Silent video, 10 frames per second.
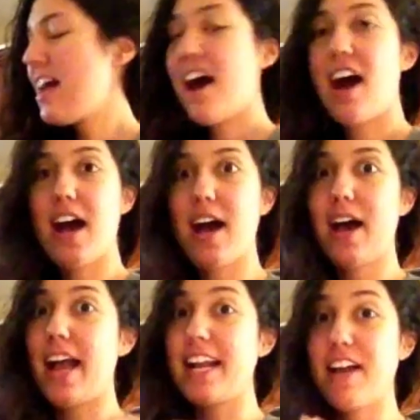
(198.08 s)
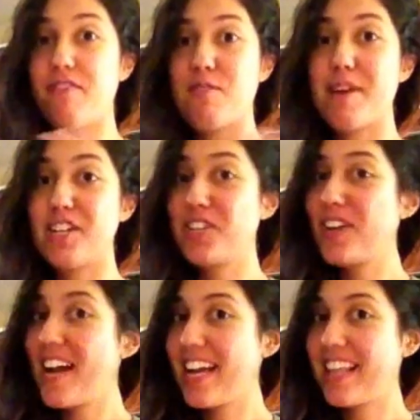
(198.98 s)
I never measure
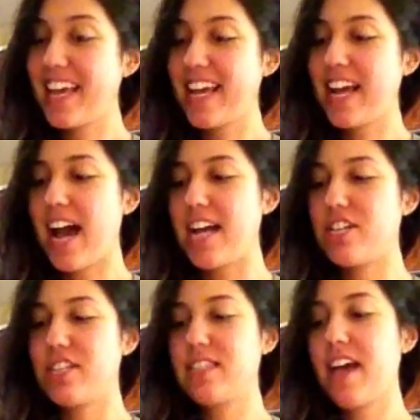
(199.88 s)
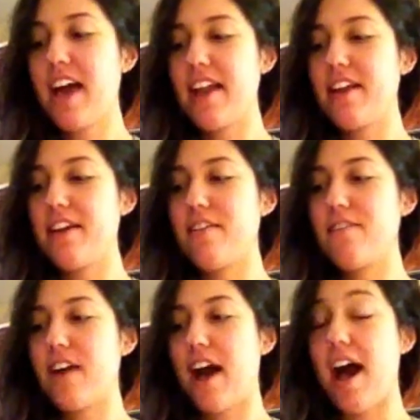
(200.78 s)
anything. I just kind of
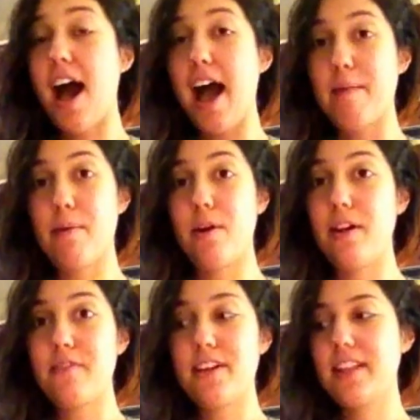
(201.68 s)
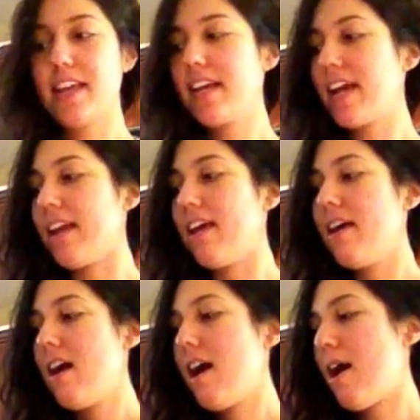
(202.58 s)
eyeball everything, and
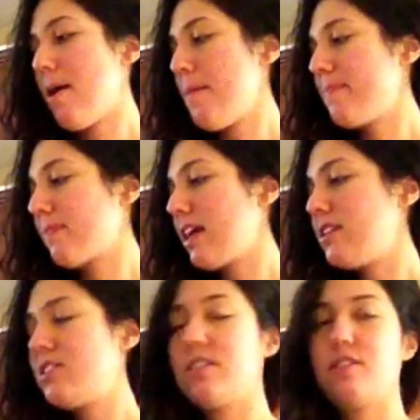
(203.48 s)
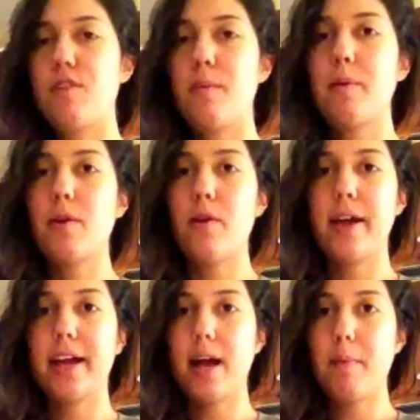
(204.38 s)
it's just from
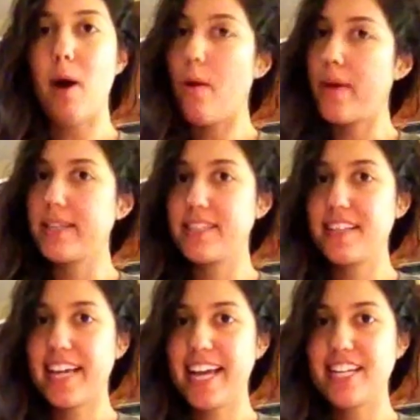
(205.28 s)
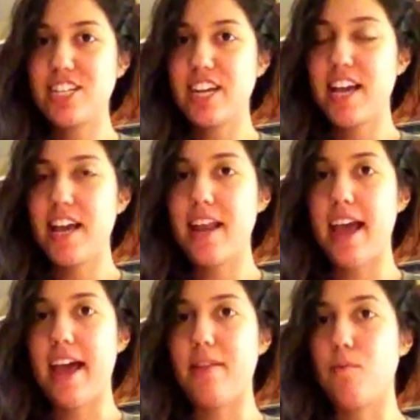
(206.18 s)
growing up always in the kitchen
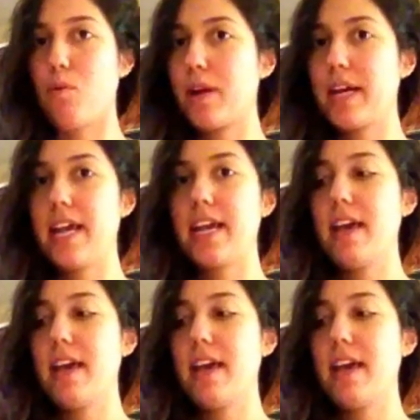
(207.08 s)
and working